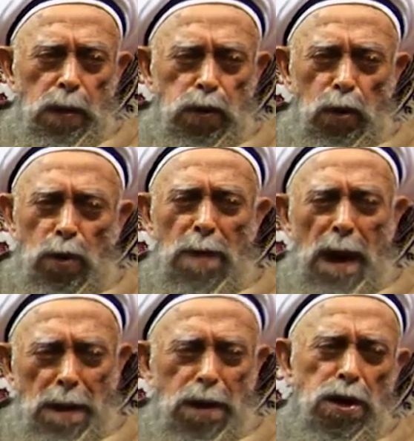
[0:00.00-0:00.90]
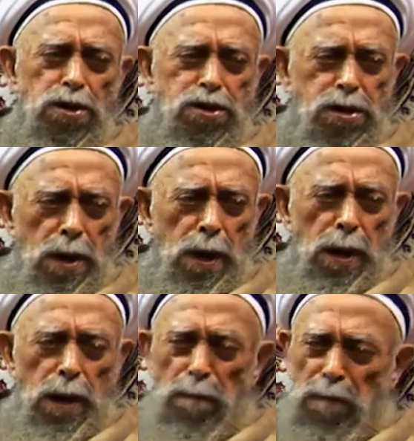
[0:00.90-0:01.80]
you may reach
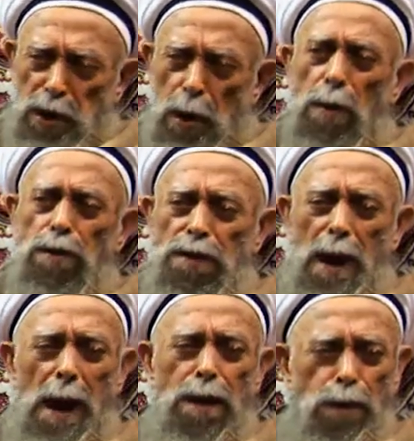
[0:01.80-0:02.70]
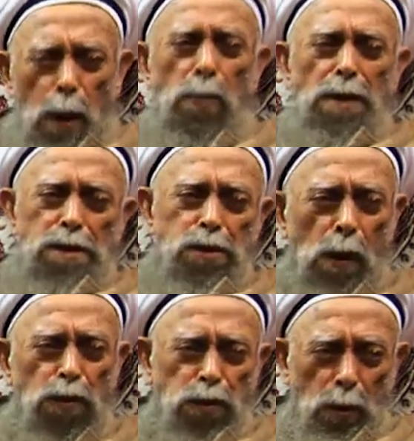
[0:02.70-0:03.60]
beyond their knowledge
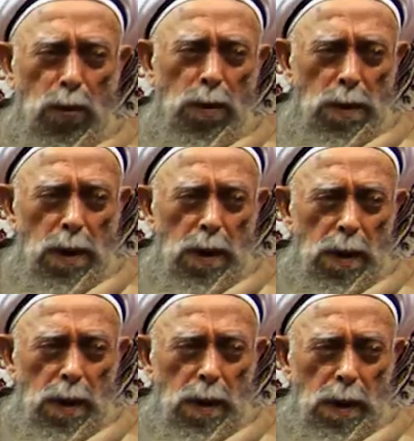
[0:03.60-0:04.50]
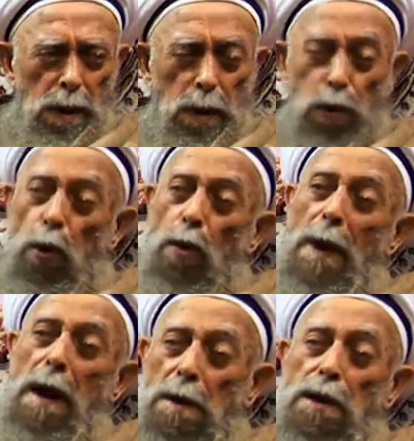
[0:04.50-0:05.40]
also. You
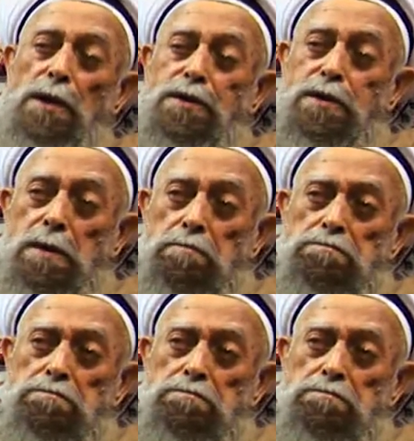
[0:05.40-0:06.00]
may reach